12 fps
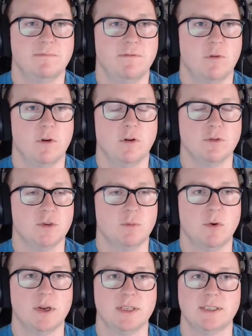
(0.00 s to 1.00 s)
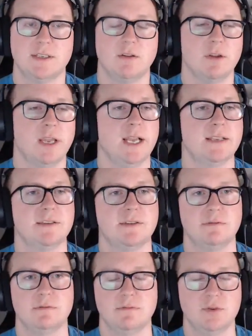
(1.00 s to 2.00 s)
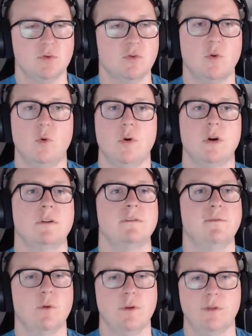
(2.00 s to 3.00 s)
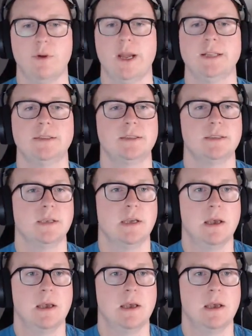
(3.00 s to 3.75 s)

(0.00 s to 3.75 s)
an Ultrabook, it still only has dual core, 4 threads,